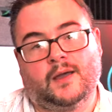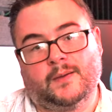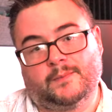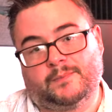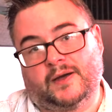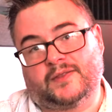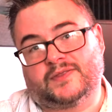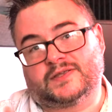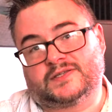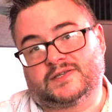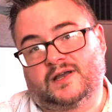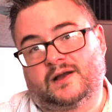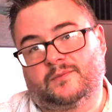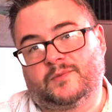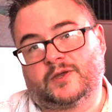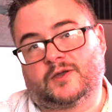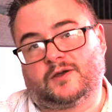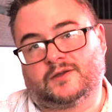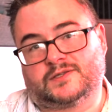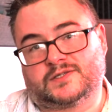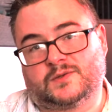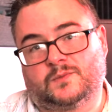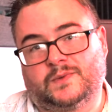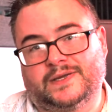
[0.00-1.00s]
By the time we
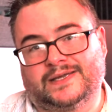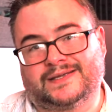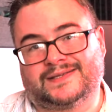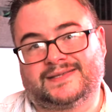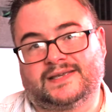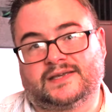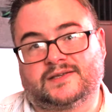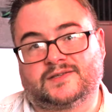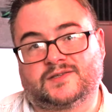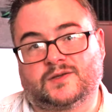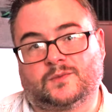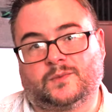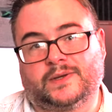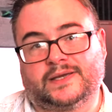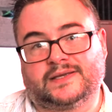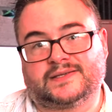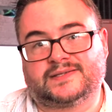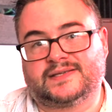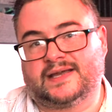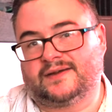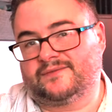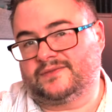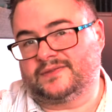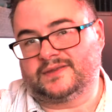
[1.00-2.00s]
got to week six or week
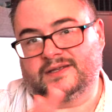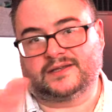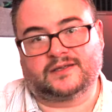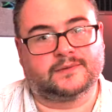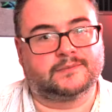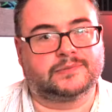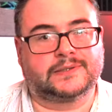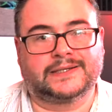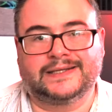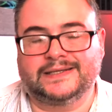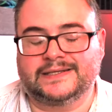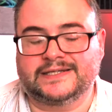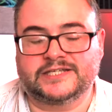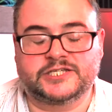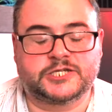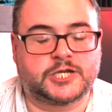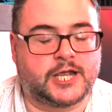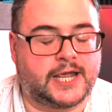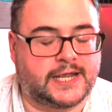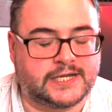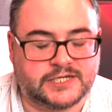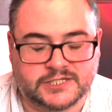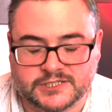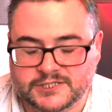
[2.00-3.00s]
seven, they'd completely
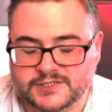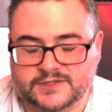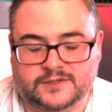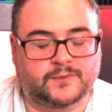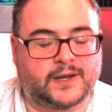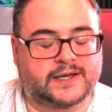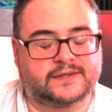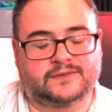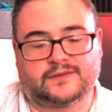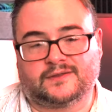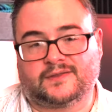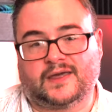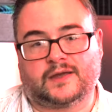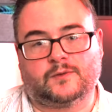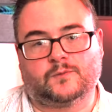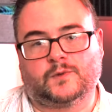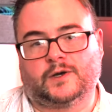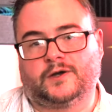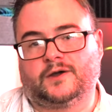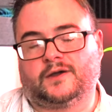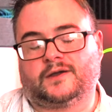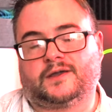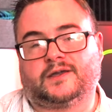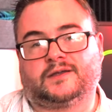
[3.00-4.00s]
changed the way that they
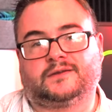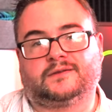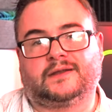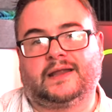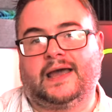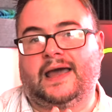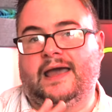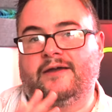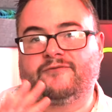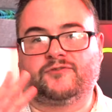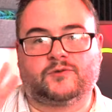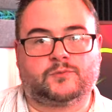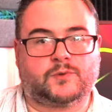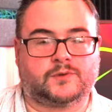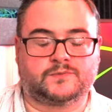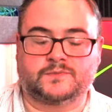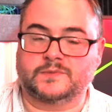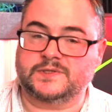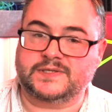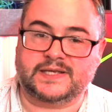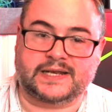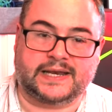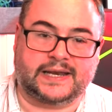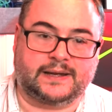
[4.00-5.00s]
work, and everyone
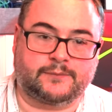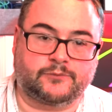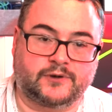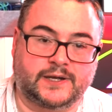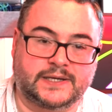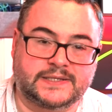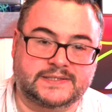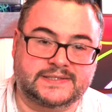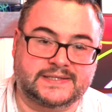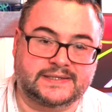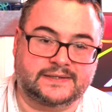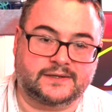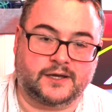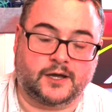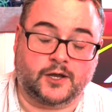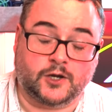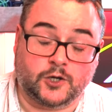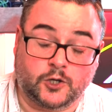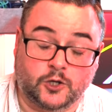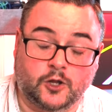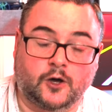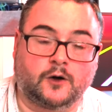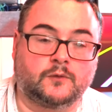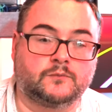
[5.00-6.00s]
was collaborating a
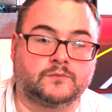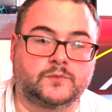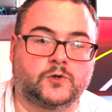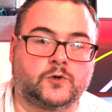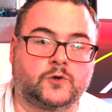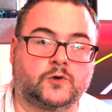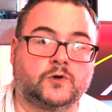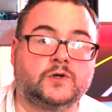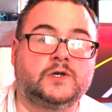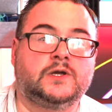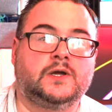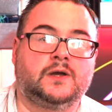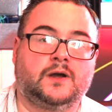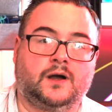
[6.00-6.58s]
lot more.